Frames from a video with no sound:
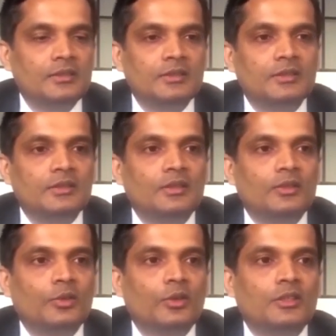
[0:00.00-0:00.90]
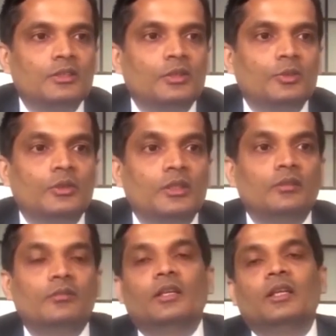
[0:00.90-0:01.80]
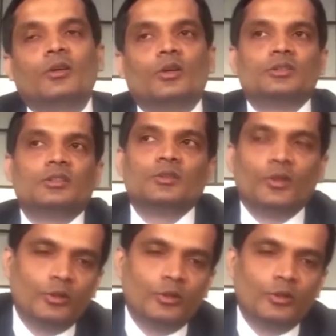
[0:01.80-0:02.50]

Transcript: either one leg or two legs or